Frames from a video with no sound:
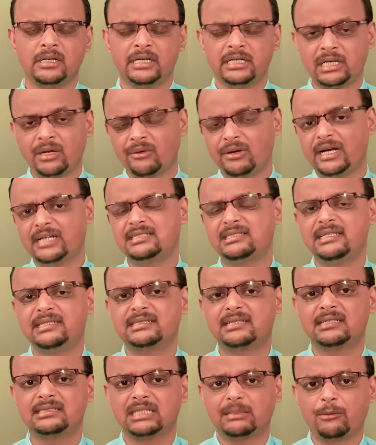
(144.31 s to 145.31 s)
Now let's
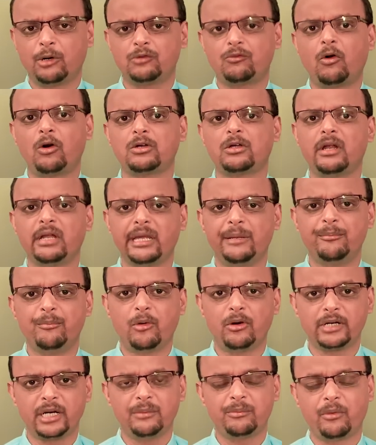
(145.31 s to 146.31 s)
discuss about what all
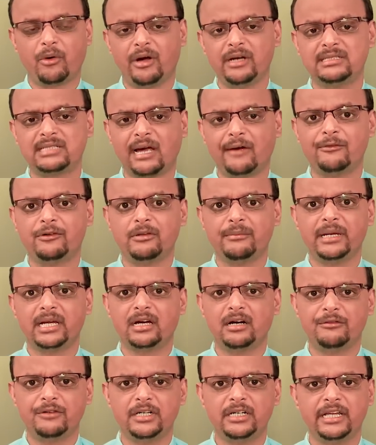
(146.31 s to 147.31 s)
important points have to be
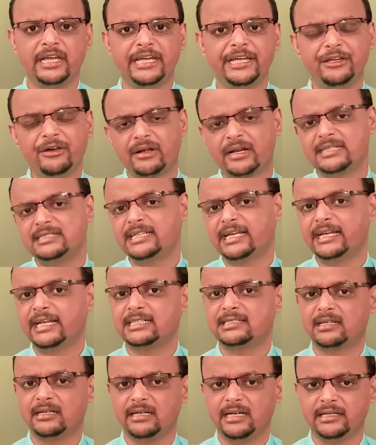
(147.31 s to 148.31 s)
covered in your
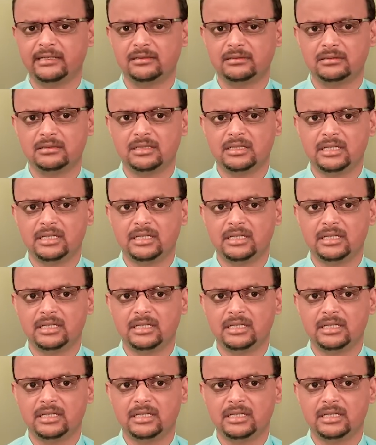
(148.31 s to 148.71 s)
resignation letter.